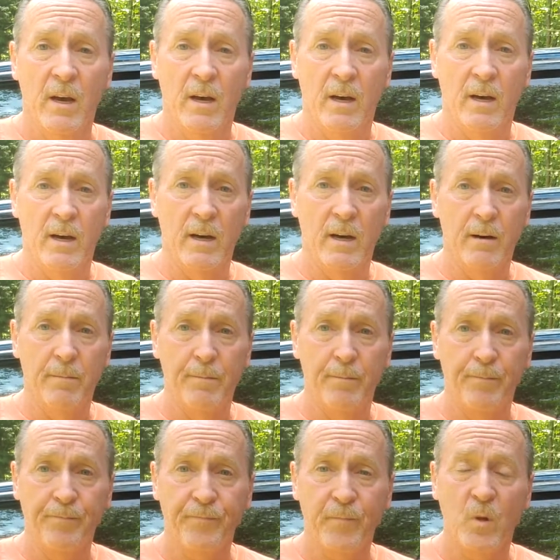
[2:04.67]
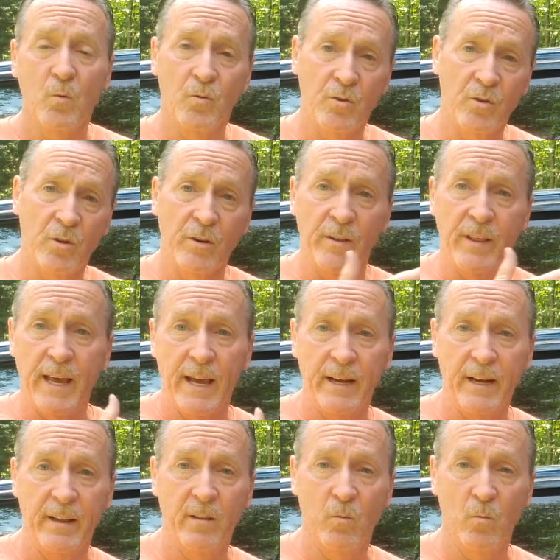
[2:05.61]
We'll show you that
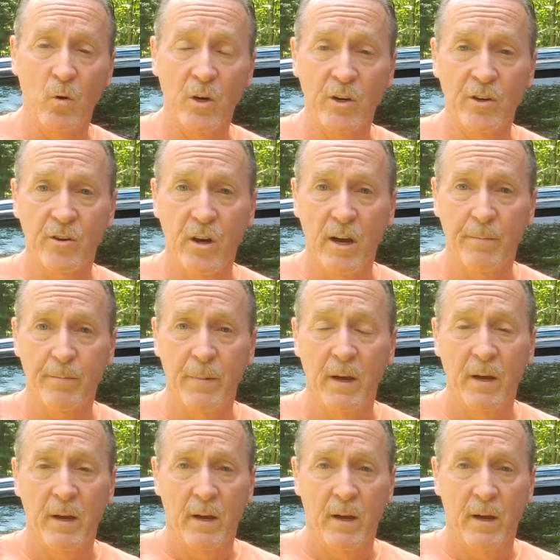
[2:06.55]
in the workshop.